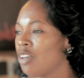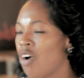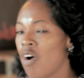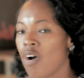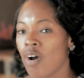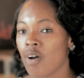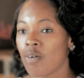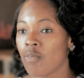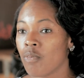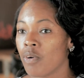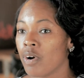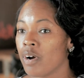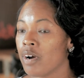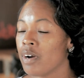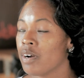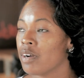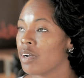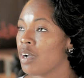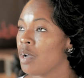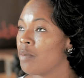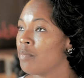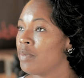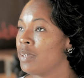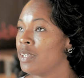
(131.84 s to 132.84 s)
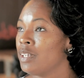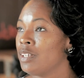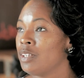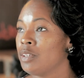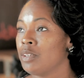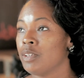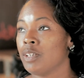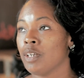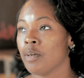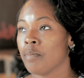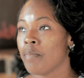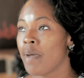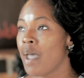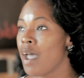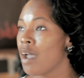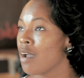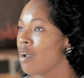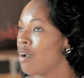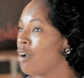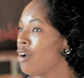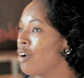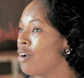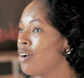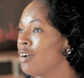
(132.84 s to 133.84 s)
hard work. Your back
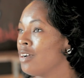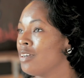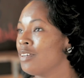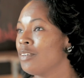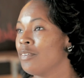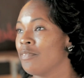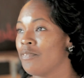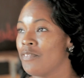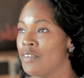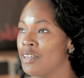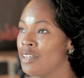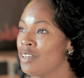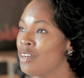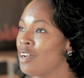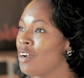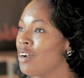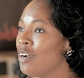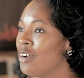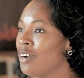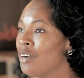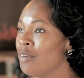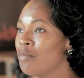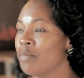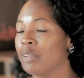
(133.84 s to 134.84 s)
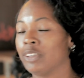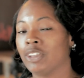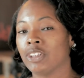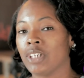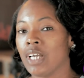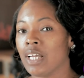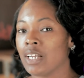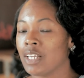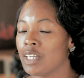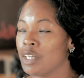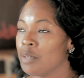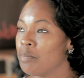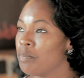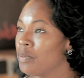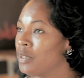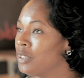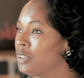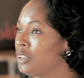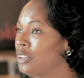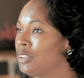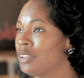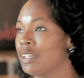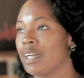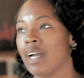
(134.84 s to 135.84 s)
hurt, your feet hurt, but you got to keep
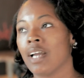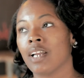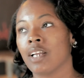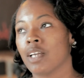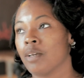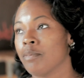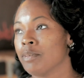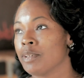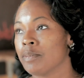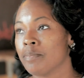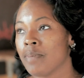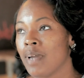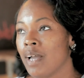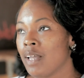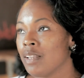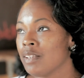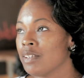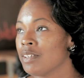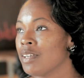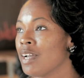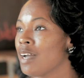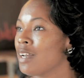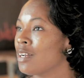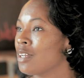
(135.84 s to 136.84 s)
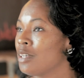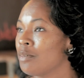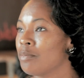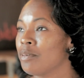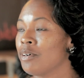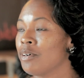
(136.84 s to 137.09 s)
pushing, you got to keep smiling, you got to keep